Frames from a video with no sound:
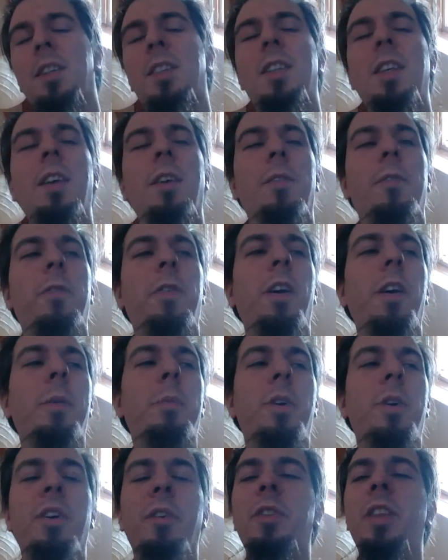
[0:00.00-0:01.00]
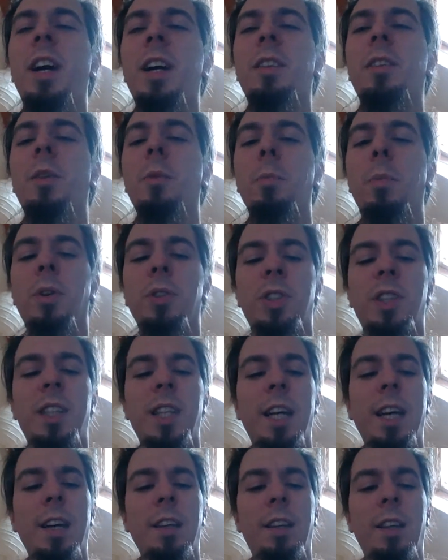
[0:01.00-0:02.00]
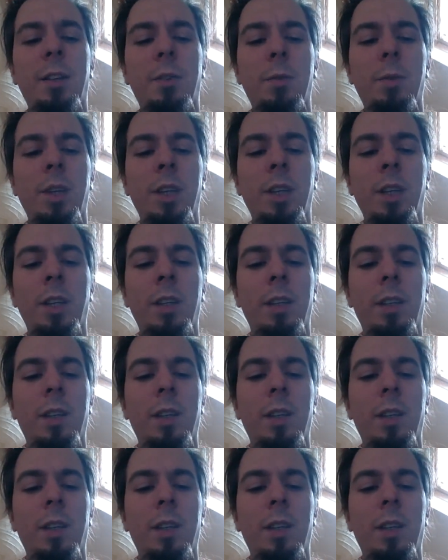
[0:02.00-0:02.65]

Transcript: see a fair amount of that on both sides, actually.